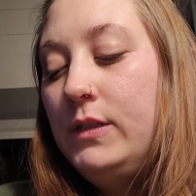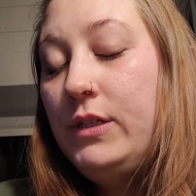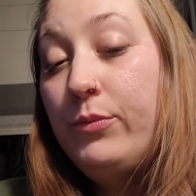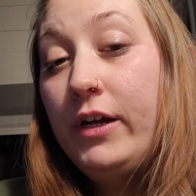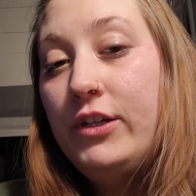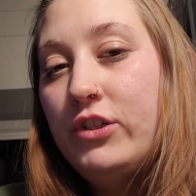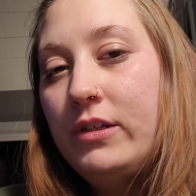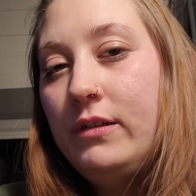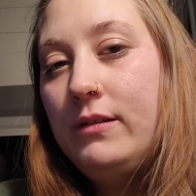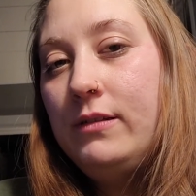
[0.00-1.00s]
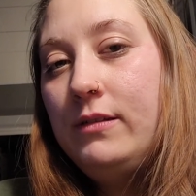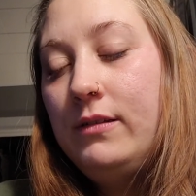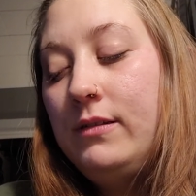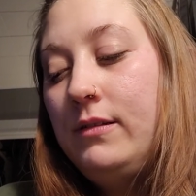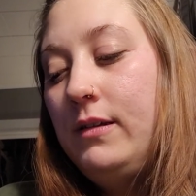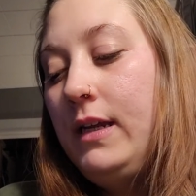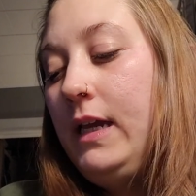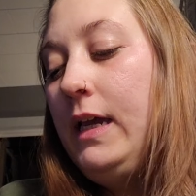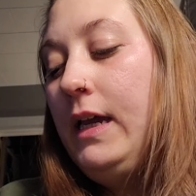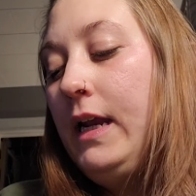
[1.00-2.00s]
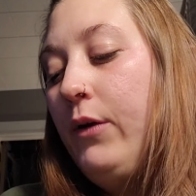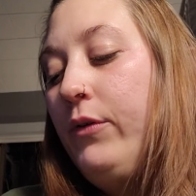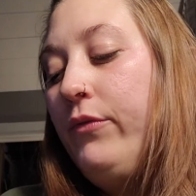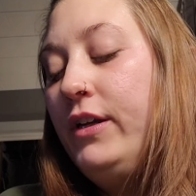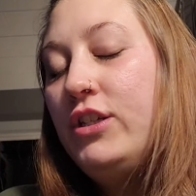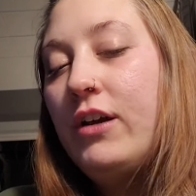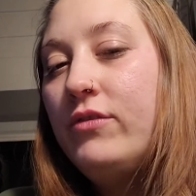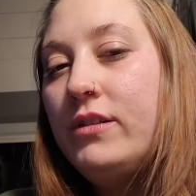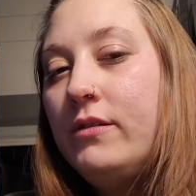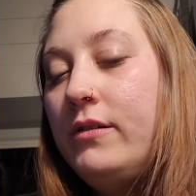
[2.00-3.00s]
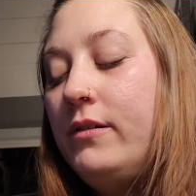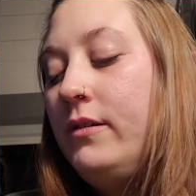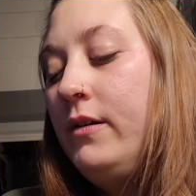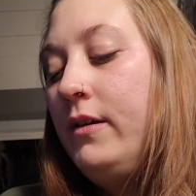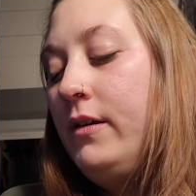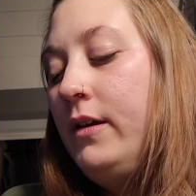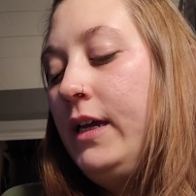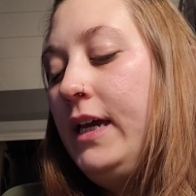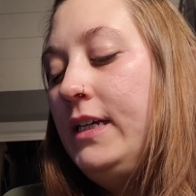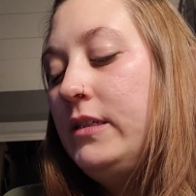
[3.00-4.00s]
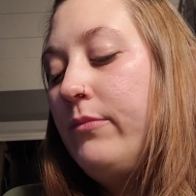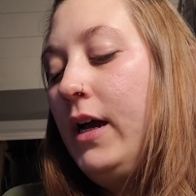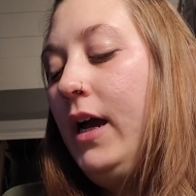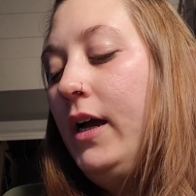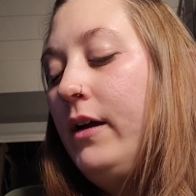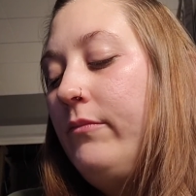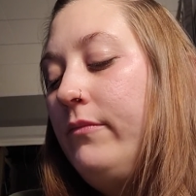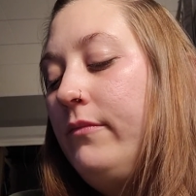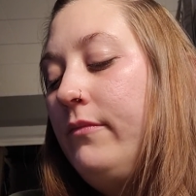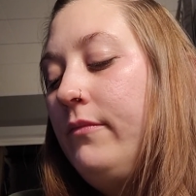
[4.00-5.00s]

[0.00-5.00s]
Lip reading: depression, and I would reach out to his mom.